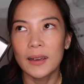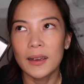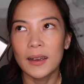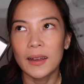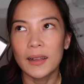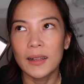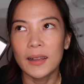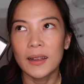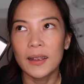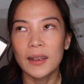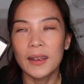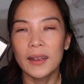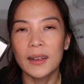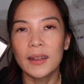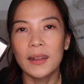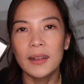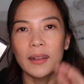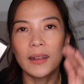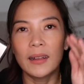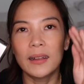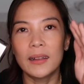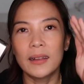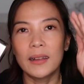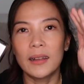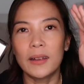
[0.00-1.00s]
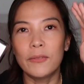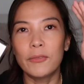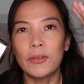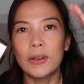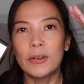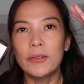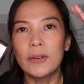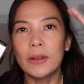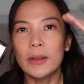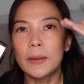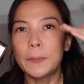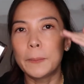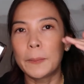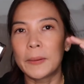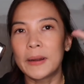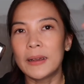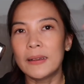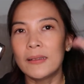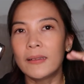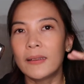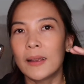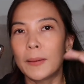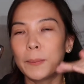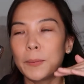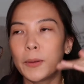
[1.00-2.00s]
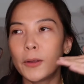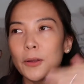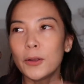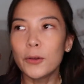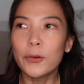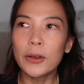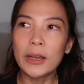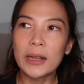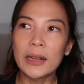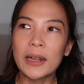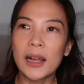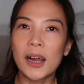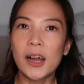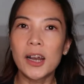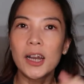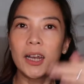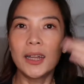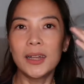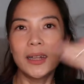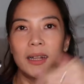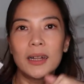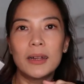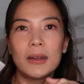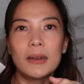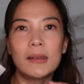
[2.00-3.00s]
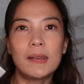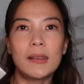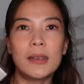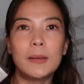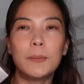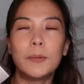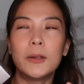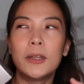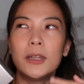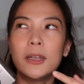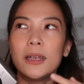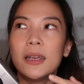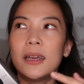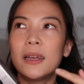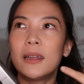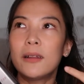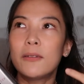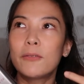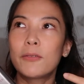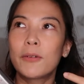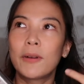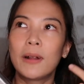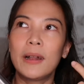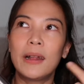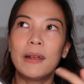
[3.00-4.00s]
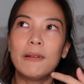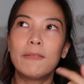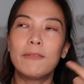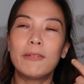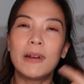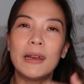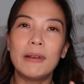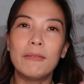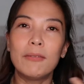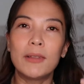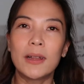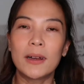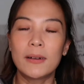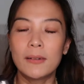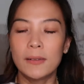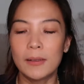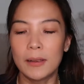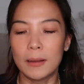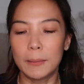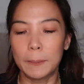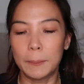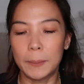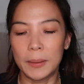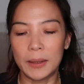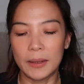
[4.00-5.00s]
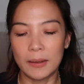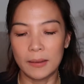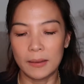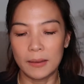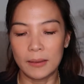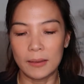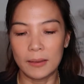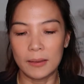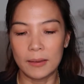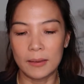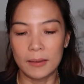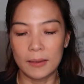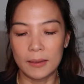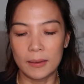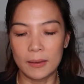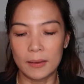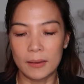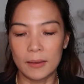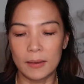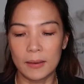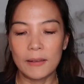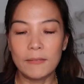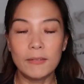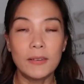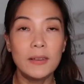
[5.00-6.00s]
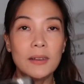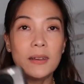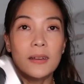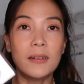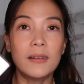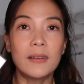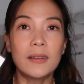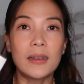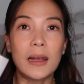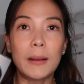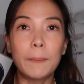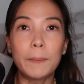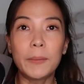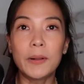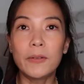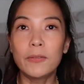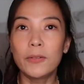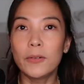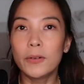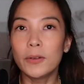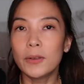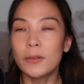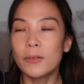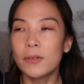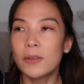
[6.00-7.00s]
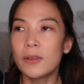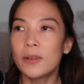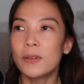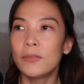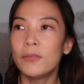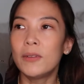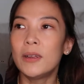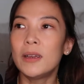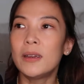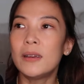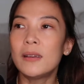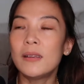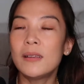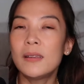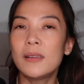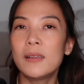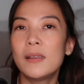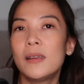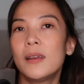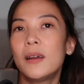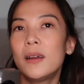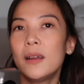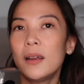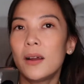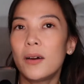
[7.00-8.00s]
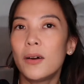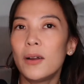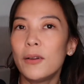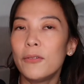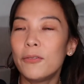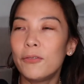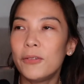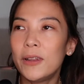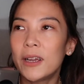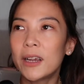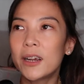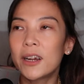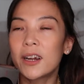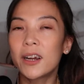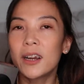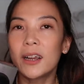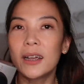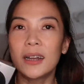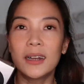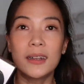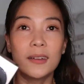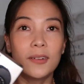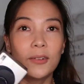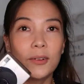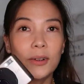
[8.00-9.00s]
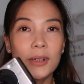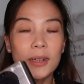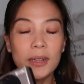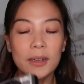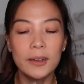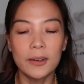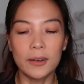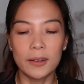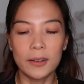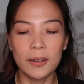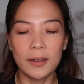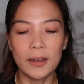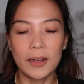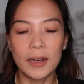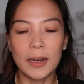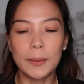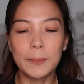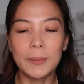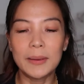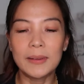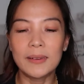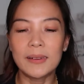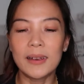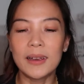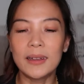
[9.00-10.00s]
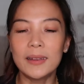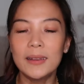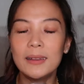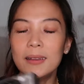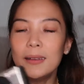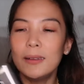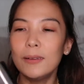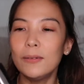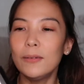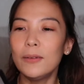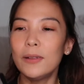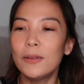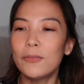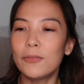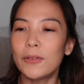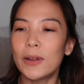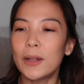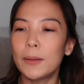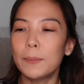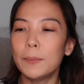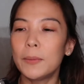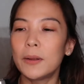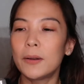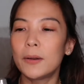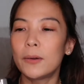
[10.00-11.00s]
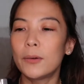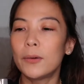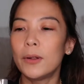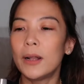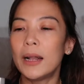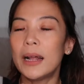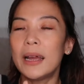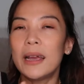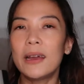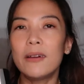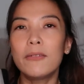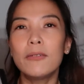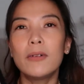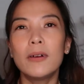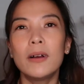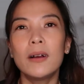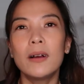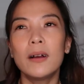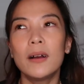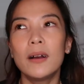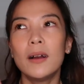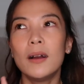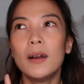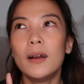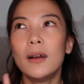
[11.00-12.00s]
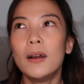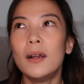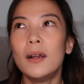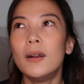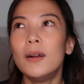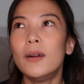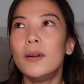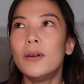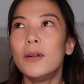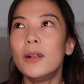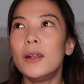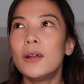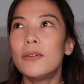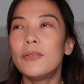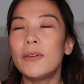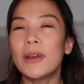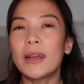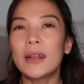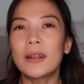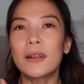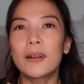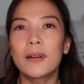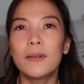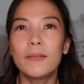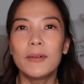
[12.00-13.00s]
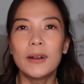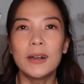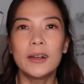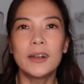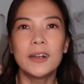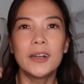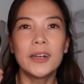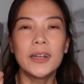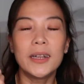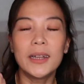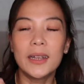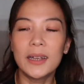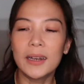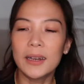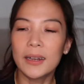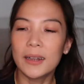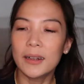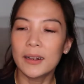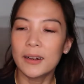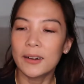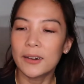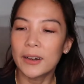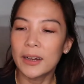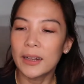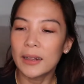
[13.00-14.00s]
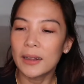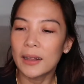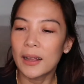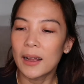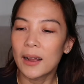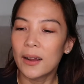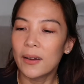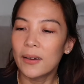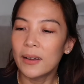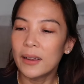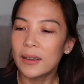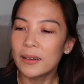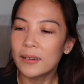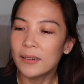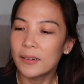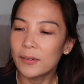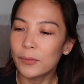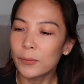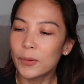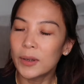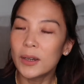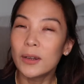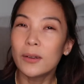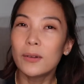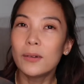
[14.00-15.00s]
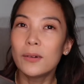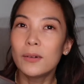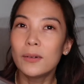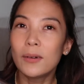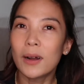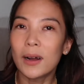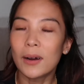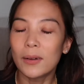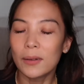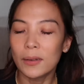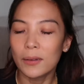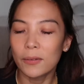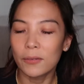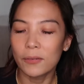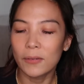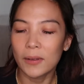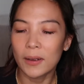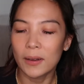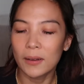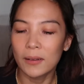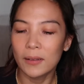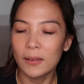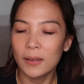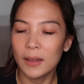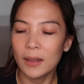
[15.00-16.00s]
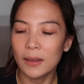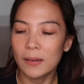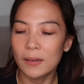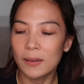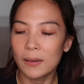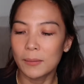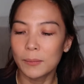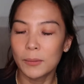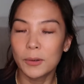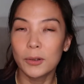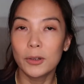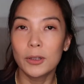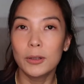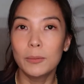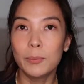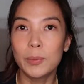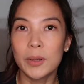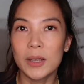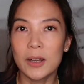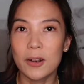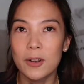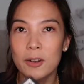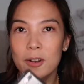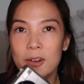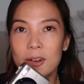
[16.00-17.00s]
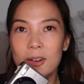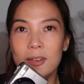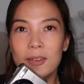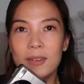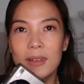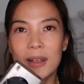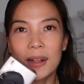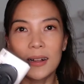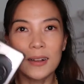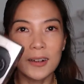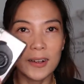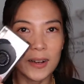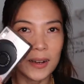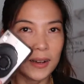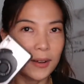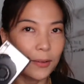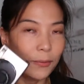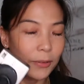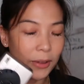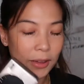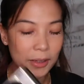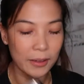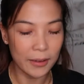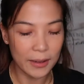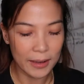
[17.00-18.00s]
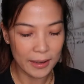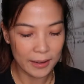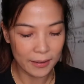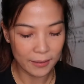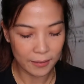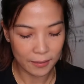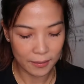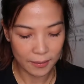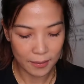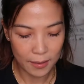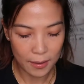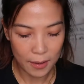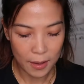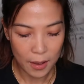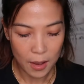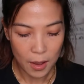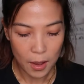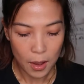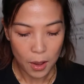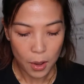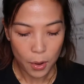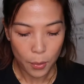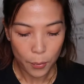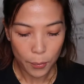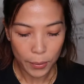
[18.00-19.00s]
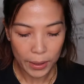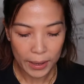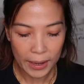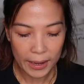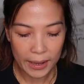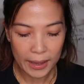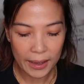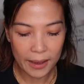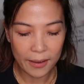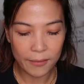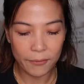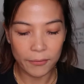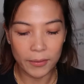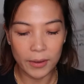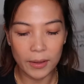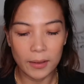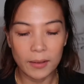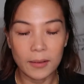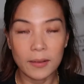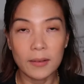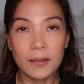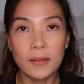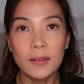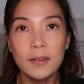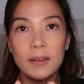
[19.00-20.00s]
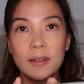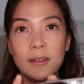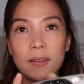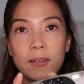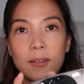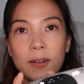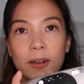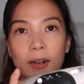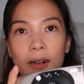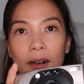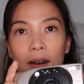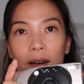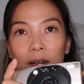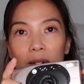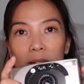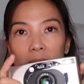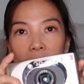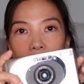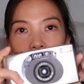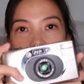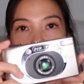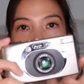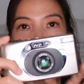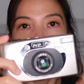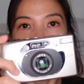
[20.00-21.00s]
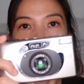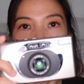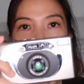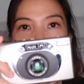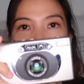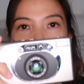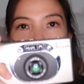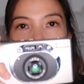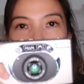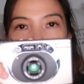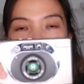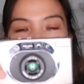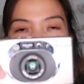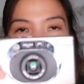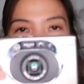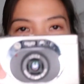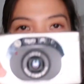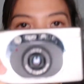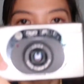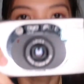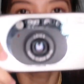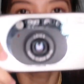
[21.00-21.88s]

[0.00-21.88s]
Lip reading: And then eventually the price kept on going down until I was able to get it for like 5,000 plus. I've seen sample photos of this on Flickr and it's really good. And I'm excited to develop the roll. I have a roll of Ektar 100 in it right now. I just want to go out of town and take some good pictures. I'll share it with you guys when I have it. So let's turn it on. Just quick.